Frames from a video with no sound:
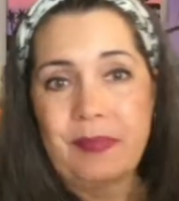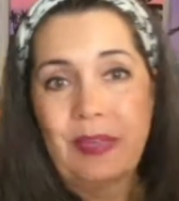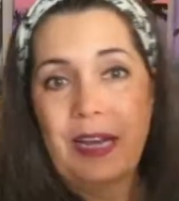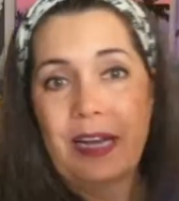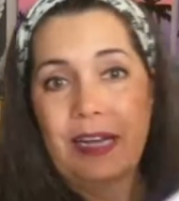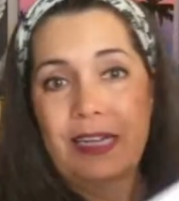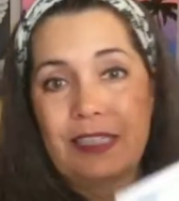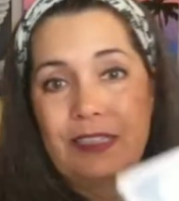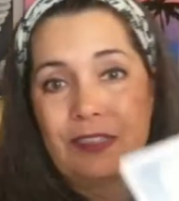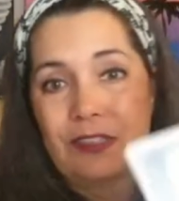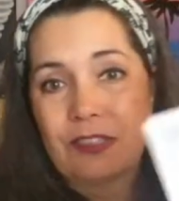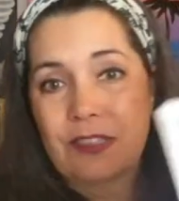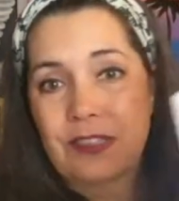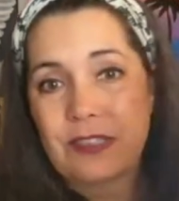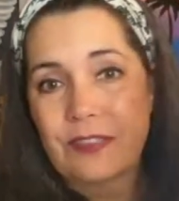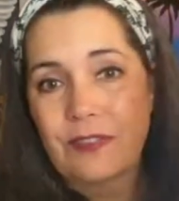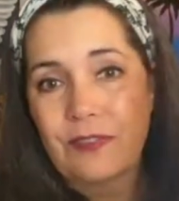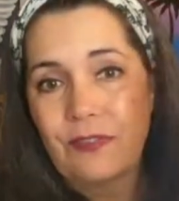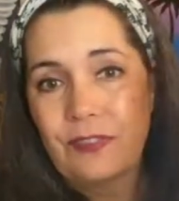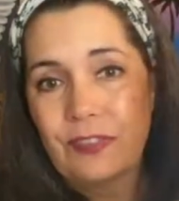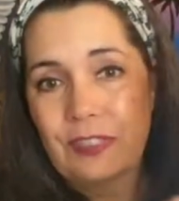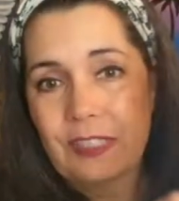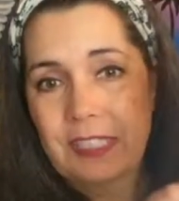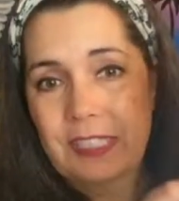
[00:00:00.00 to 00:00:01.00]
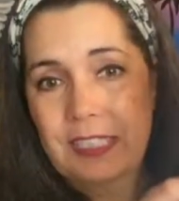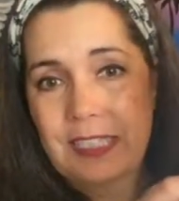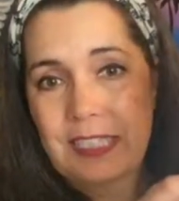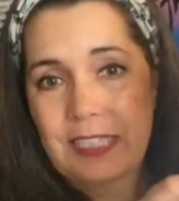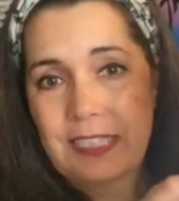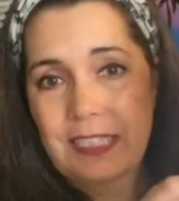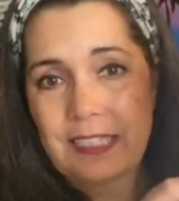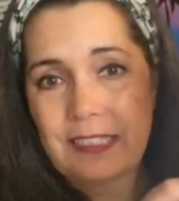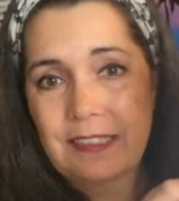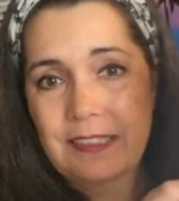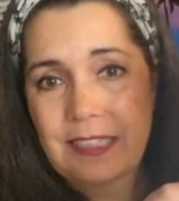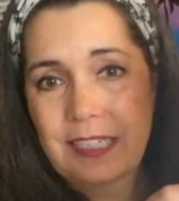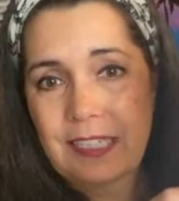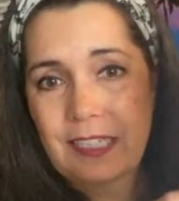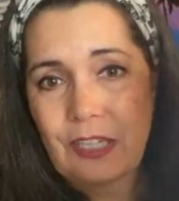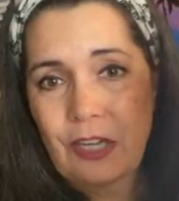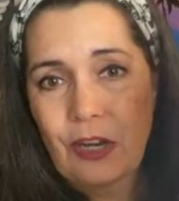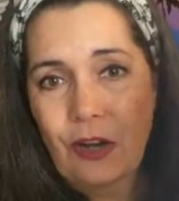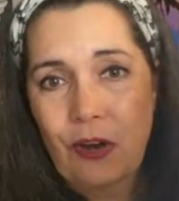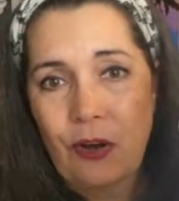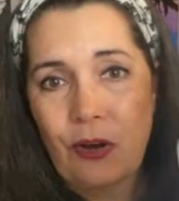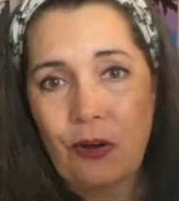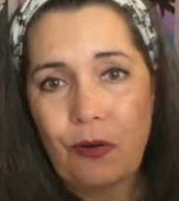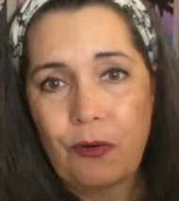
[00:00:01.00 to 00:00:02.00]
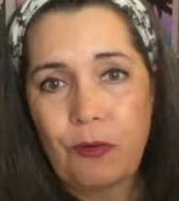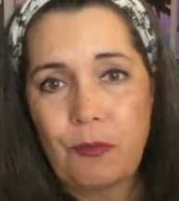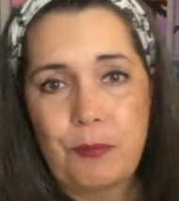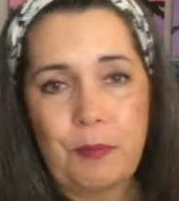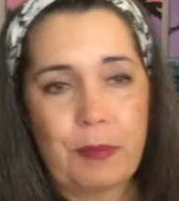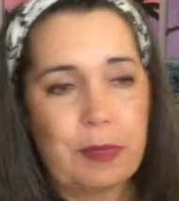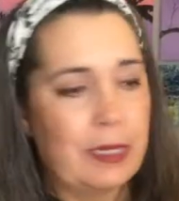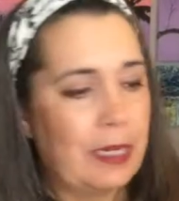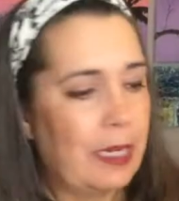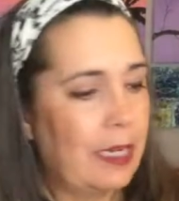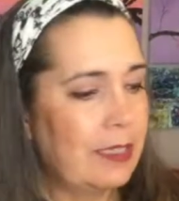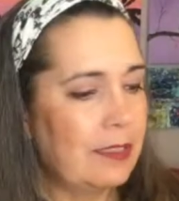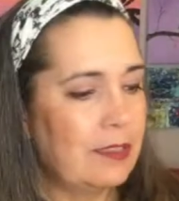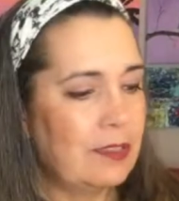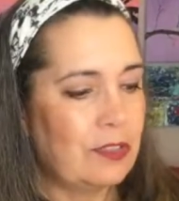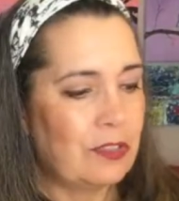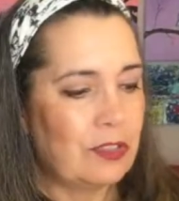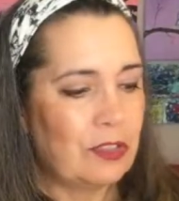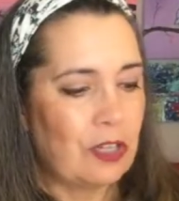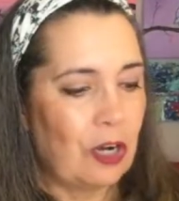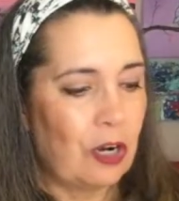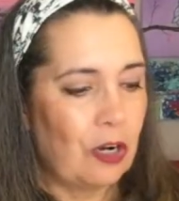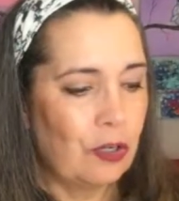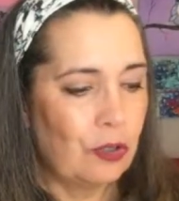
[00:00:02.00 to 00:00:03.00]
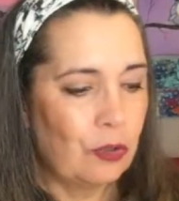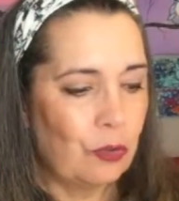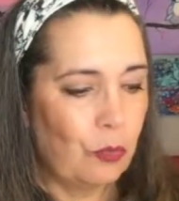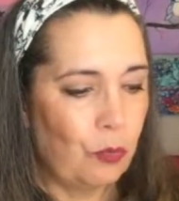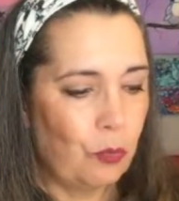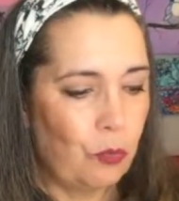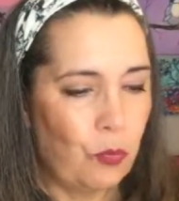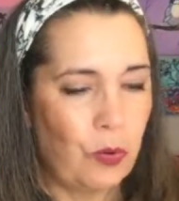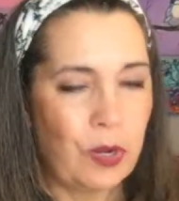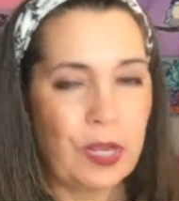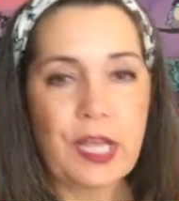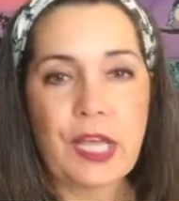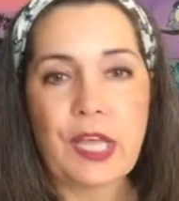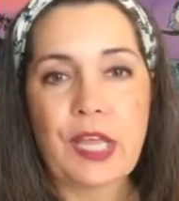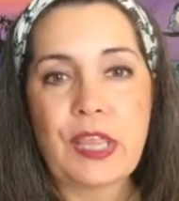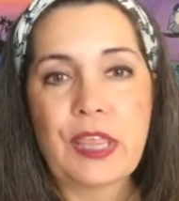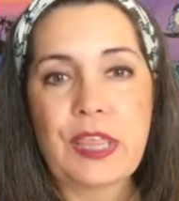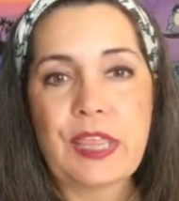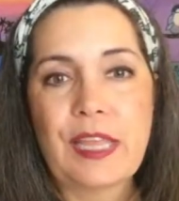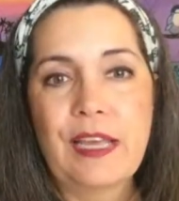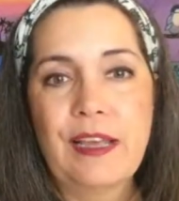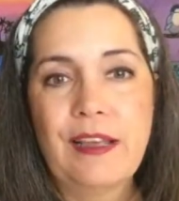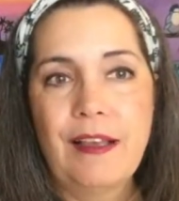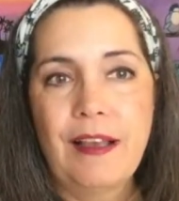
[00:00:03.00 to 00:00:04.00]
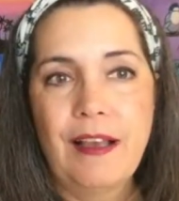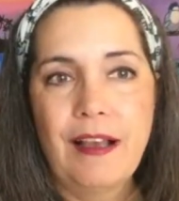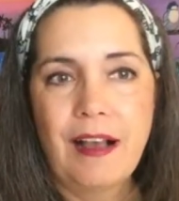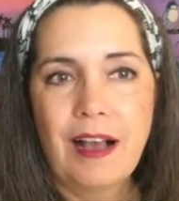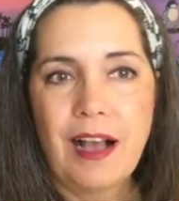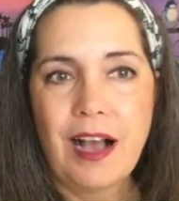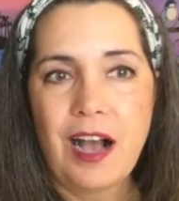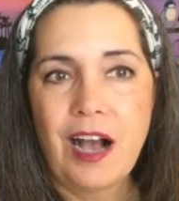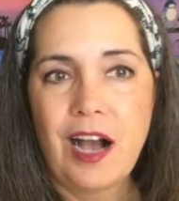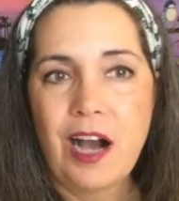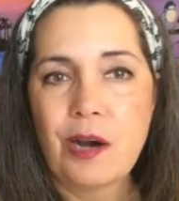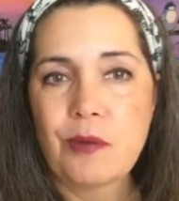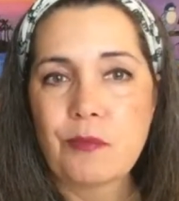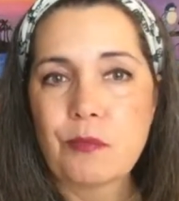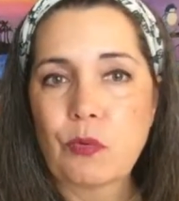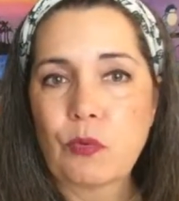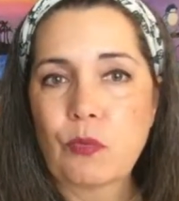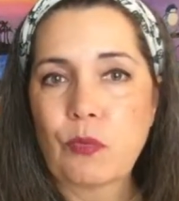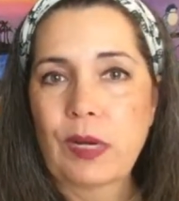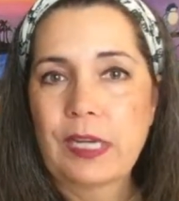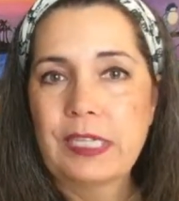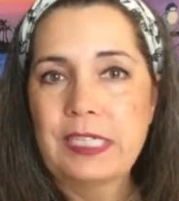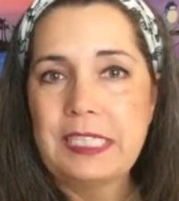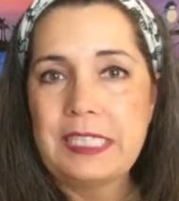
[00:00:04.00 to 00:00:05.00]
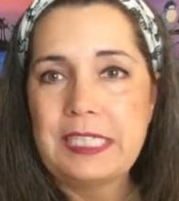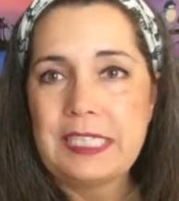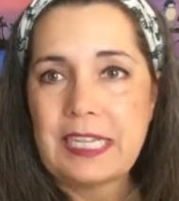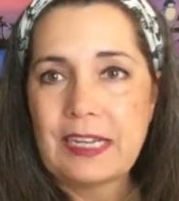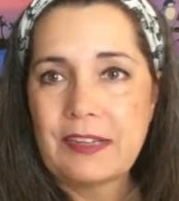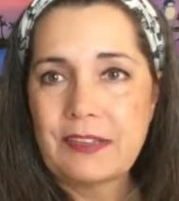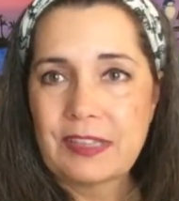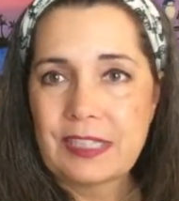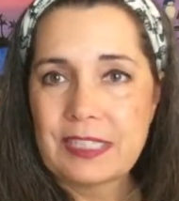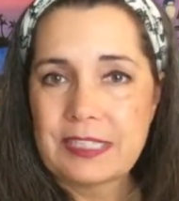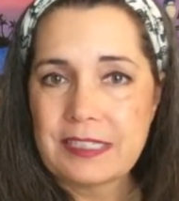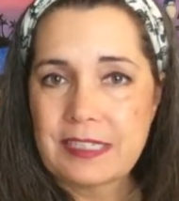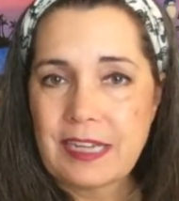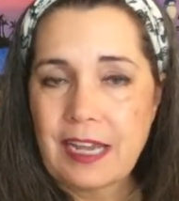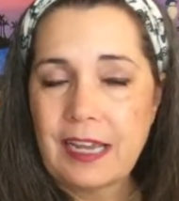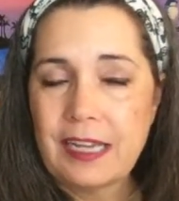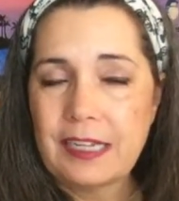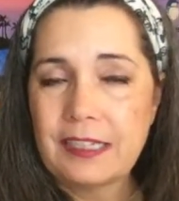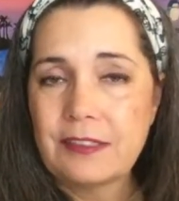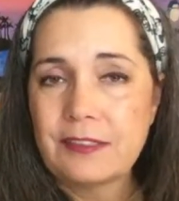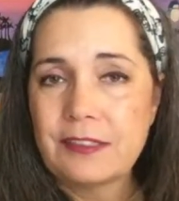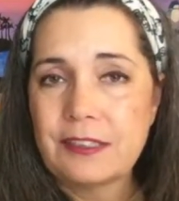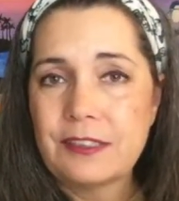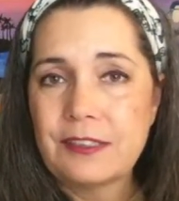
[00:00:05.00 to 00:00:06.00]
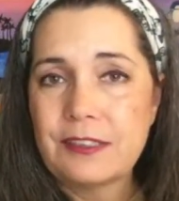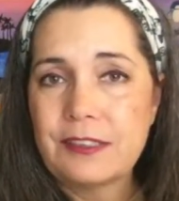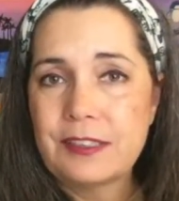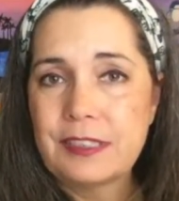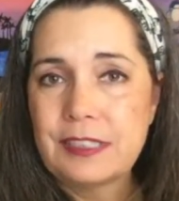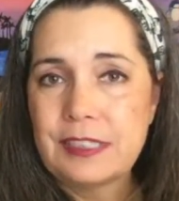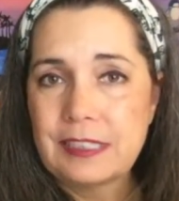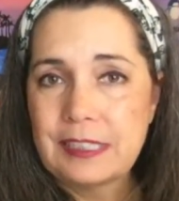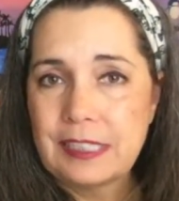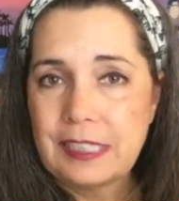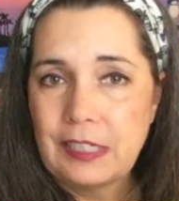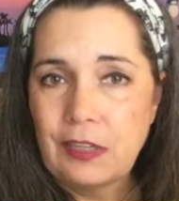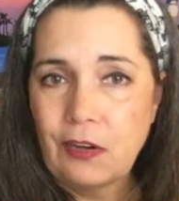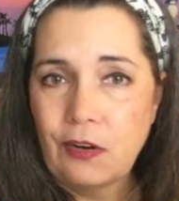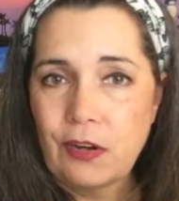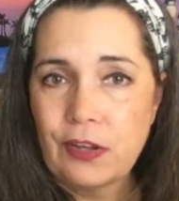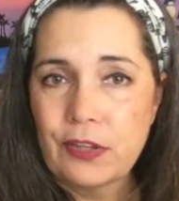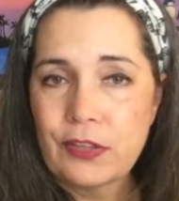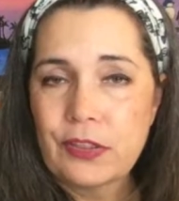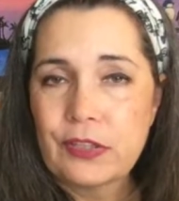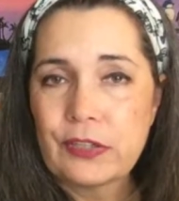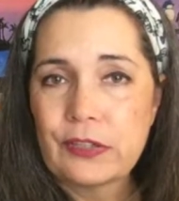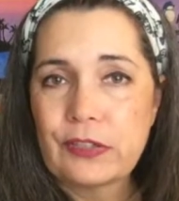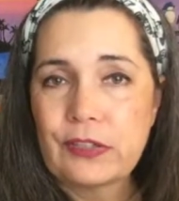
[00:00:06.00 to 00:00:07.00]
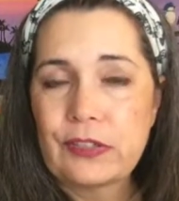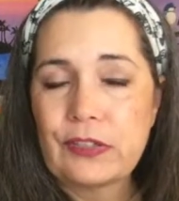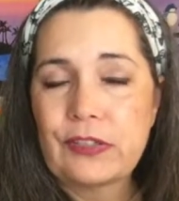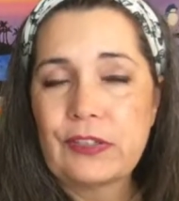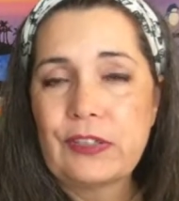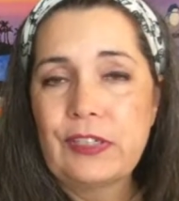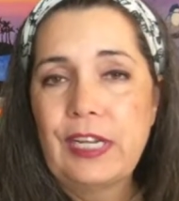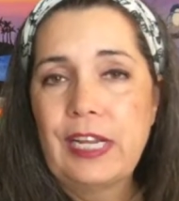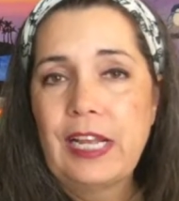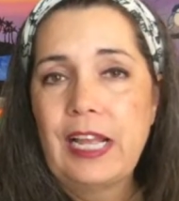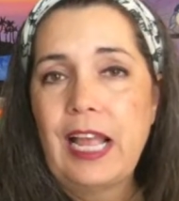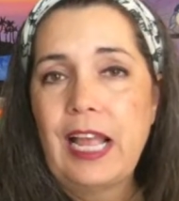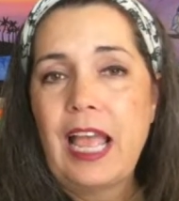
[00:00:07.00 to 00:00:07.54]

I just fill it in as I go, but I start with um, writing down the title, the author,